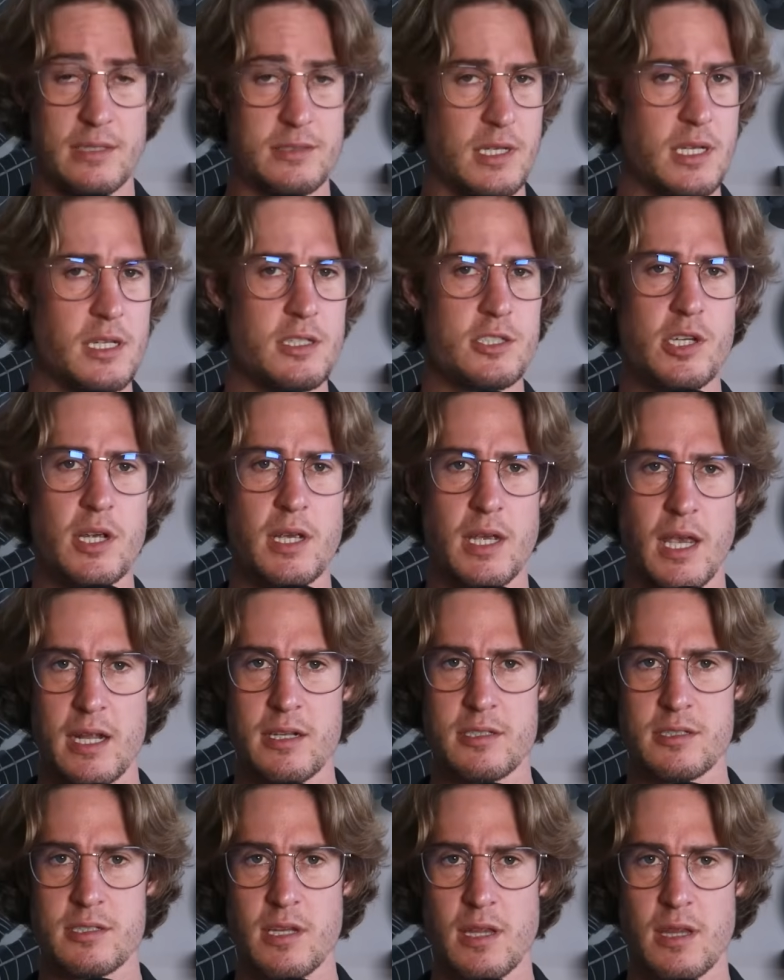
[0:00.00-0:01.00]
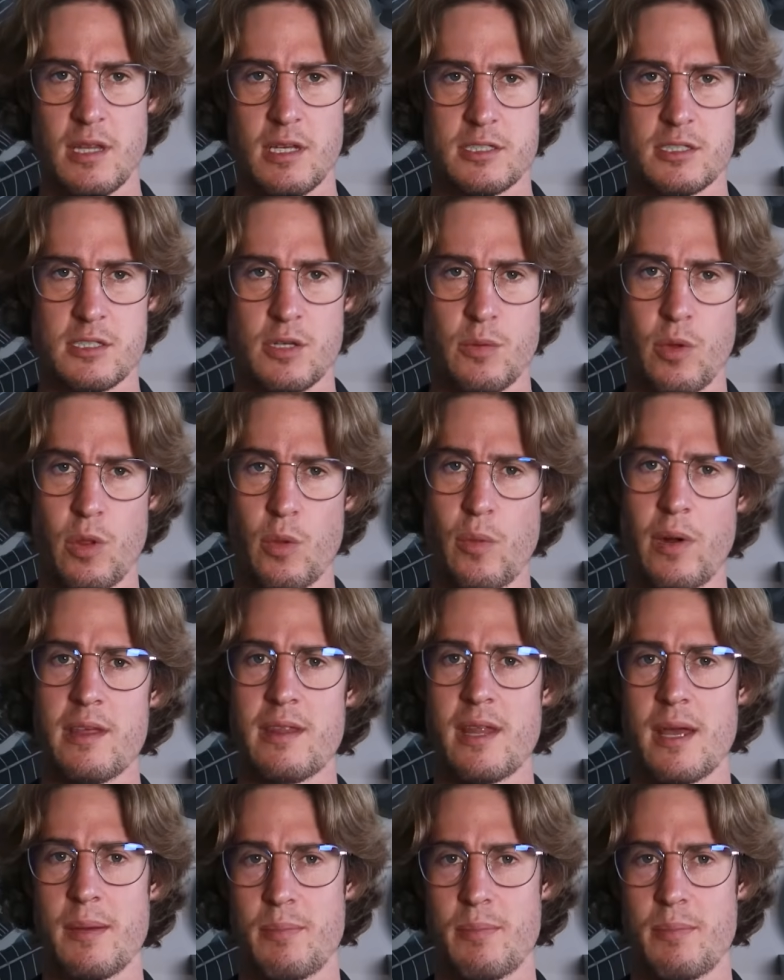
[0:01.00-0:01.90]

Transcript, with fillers: And Skillshare caters to this with one of